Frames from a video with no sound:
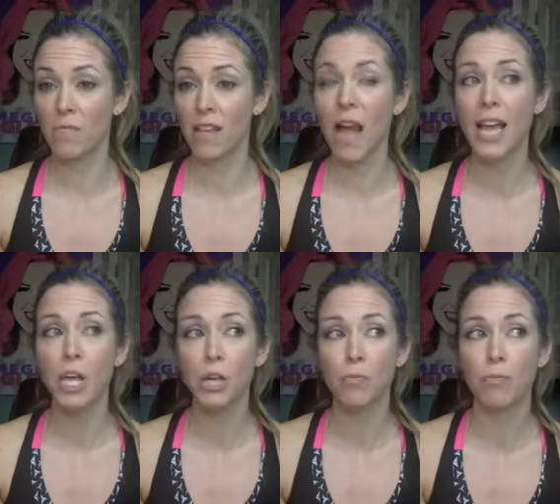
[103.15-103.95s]
Like
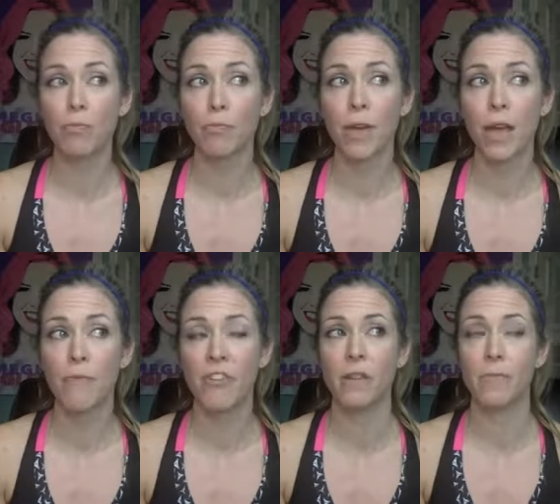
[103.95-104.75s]
I am
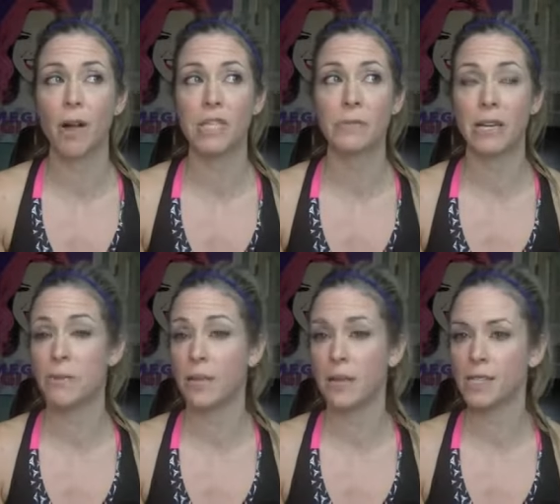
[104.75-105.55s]
very possibly going
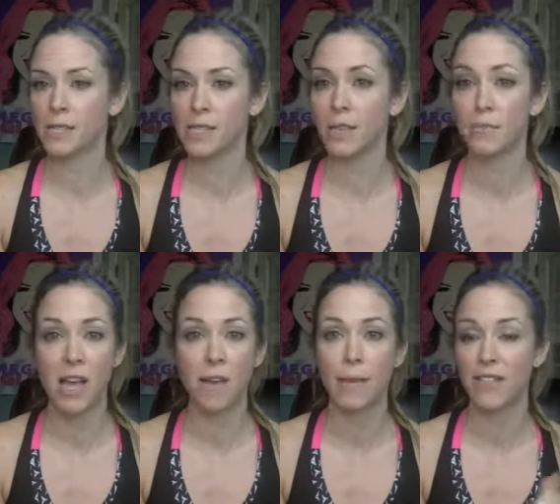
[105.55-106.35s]
to be at Success Club
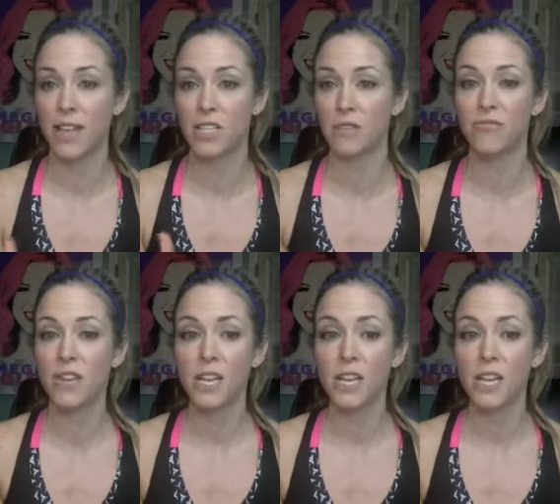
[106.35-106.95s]
10 by the end of